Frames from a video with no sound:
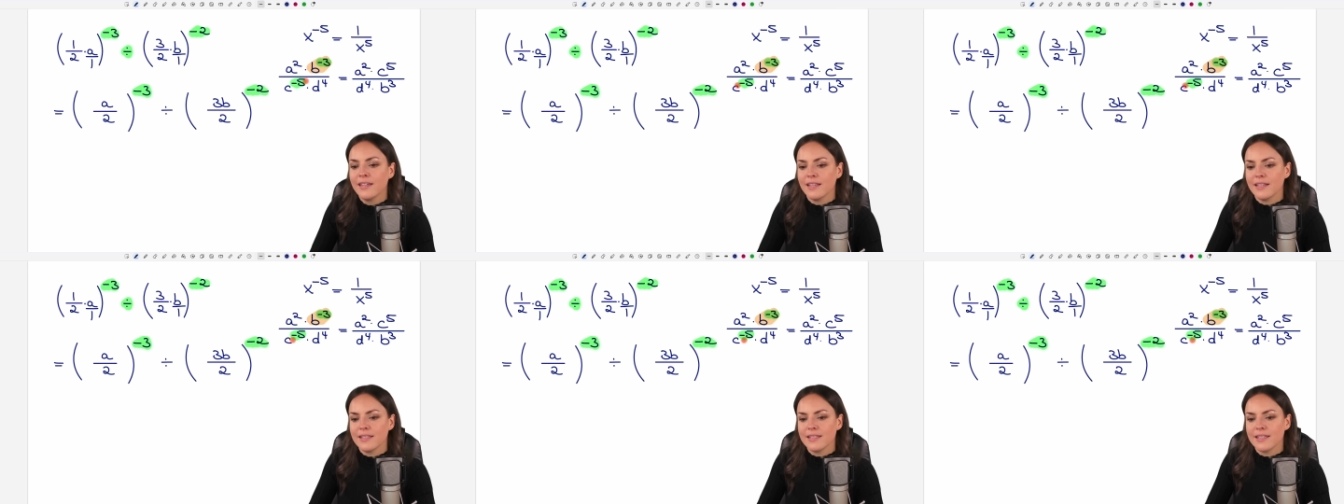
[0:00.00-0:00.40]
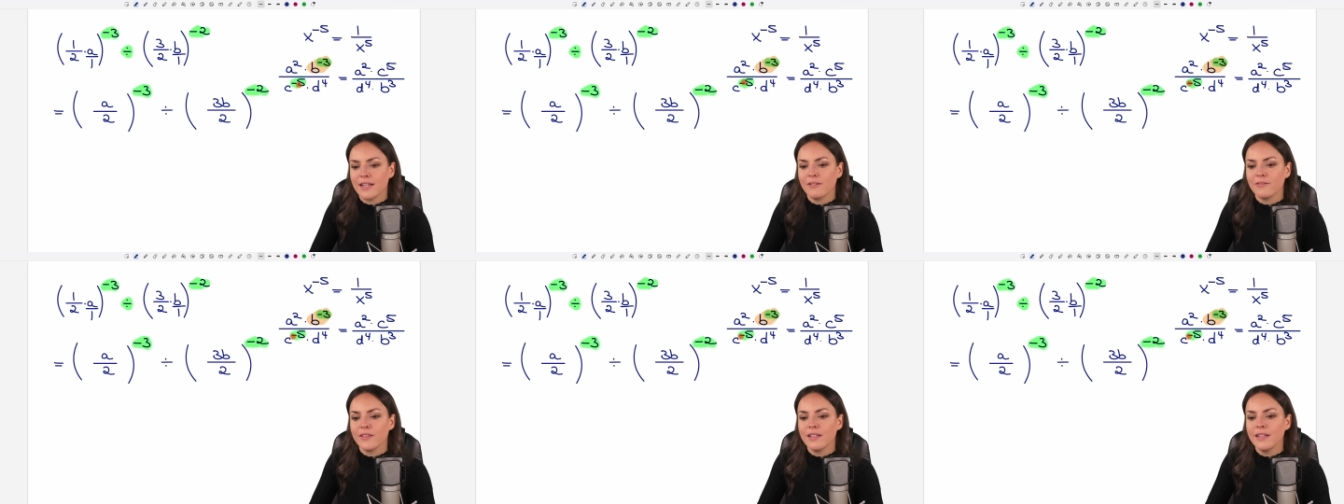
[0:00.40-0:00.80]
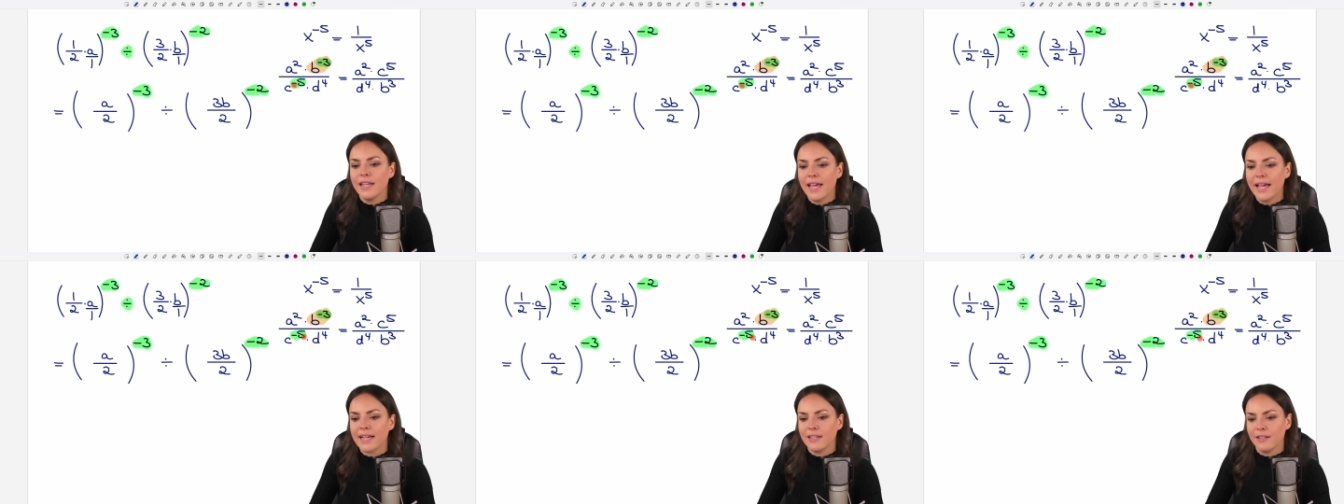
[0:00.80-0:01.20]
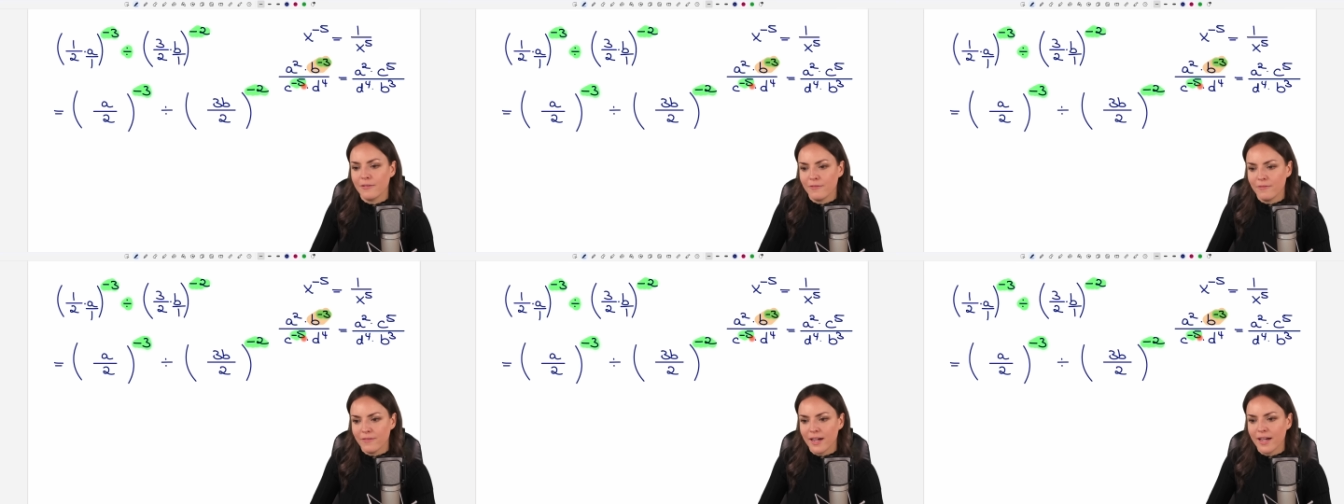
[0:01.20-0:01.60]
instead of the
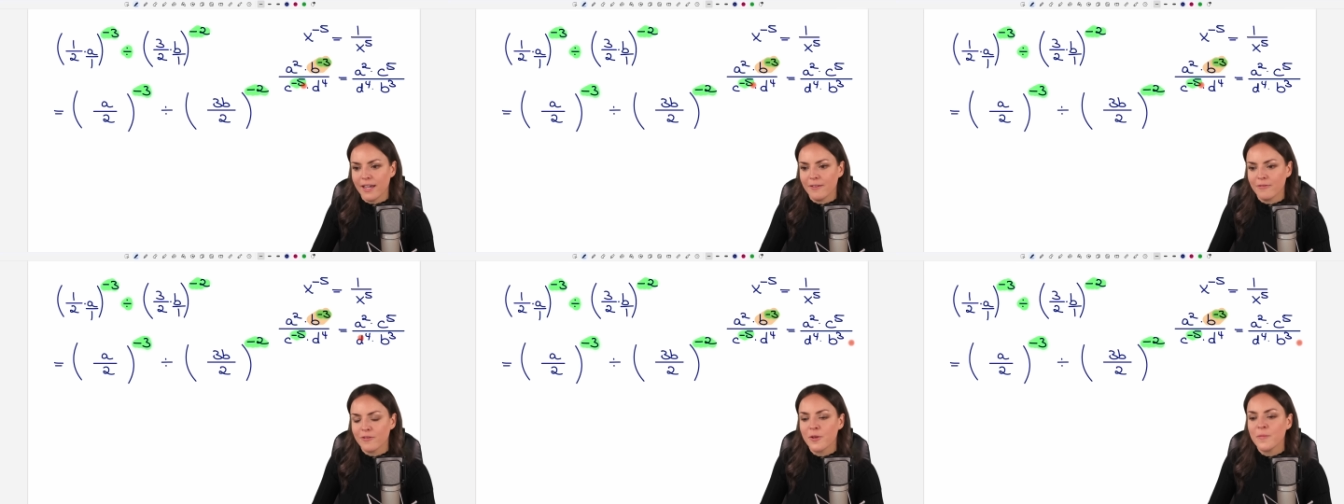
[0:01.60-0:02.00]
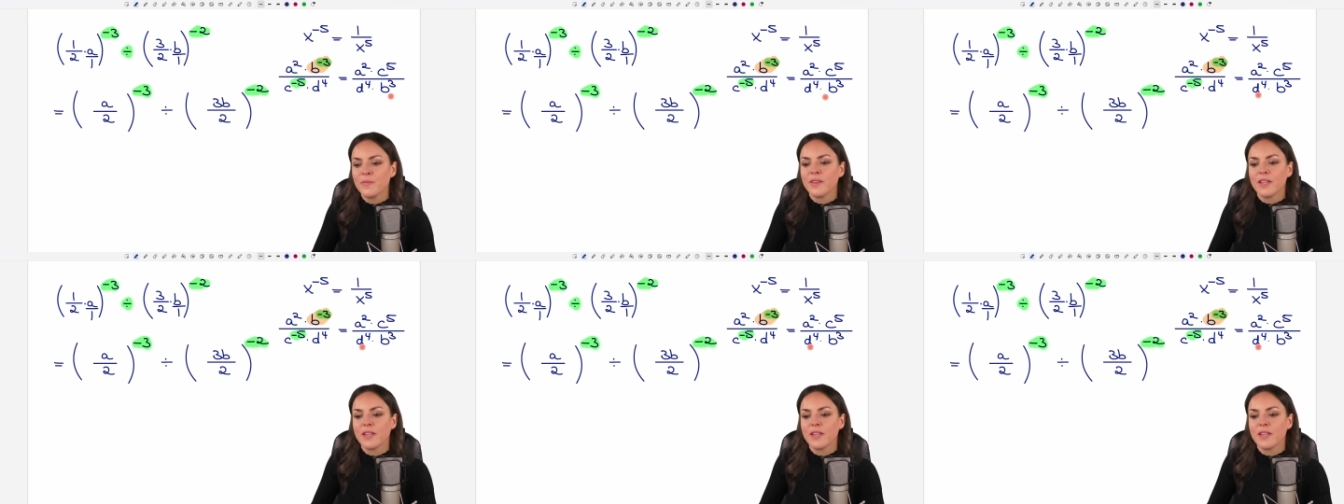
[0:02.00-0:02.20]
negative five.